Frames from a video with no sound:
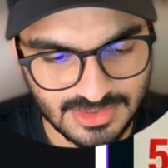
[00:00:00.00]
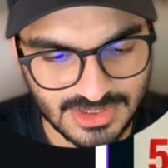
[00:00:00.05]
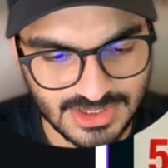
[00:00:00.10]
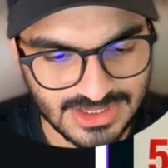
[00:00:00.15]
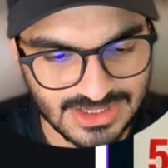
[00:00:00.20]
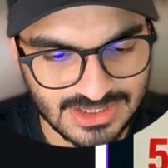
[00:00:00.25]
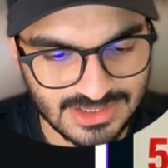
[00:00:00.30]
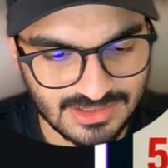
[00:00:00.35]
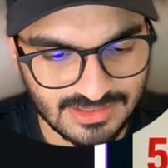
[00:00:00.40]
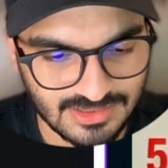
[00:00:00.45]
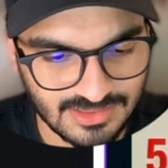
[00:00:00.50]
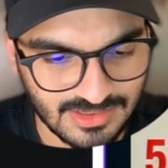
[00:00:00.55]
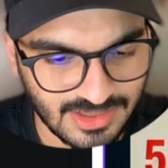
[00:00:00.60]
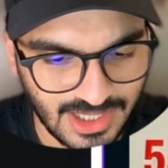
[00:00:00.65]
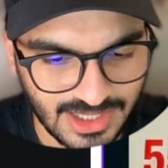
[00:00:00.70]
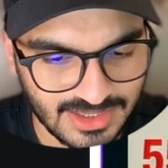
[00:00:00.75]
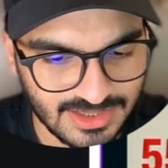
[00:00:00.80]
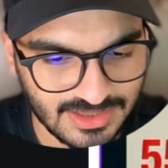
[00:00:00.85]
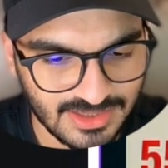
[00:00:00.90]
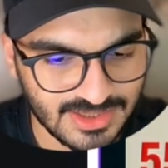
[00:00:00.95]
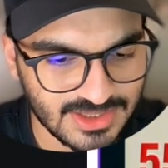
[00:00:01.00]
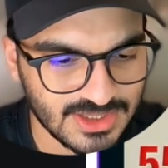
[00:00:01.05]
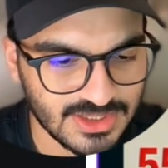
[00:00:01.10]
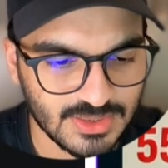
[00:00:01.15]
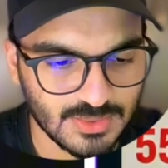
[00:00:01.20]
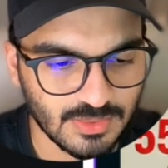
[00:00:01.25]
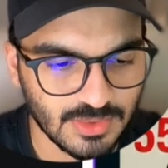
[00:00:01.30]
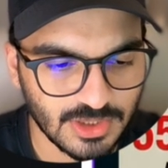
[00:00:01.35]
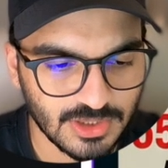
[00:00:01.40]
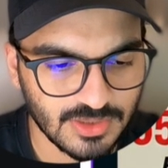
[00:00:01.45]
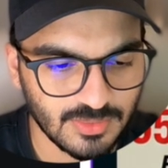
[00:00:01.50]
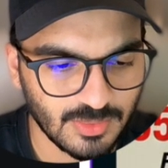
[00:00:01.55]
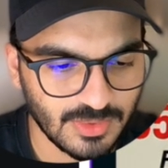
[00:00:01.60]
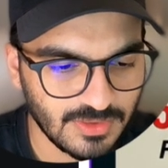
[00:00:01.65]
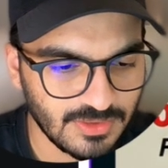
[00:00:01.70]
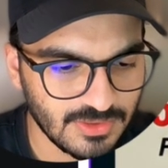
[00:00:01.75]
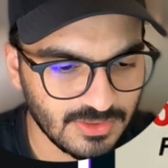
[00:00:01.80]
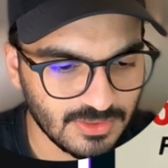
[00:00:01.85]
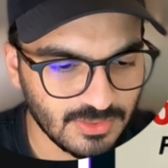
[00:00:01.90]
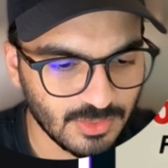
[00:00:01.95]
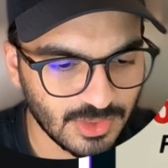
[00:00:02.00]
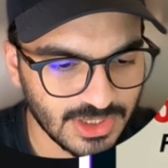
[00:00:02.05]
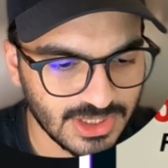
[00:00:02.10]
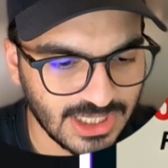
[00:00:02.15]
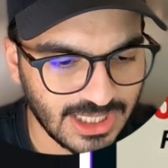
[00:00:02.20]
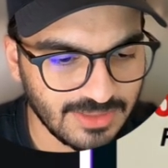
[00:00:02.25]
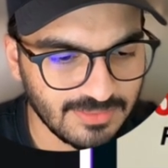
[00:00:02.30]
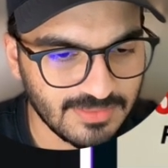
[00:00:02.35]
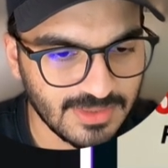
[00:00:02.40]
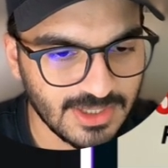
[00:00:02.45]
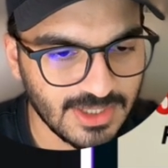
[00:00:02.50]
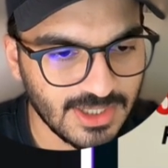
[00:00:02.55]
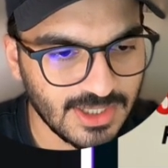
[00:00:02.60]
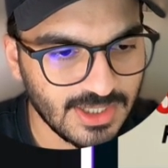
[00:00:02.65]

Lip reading: just rather than just work with you one time.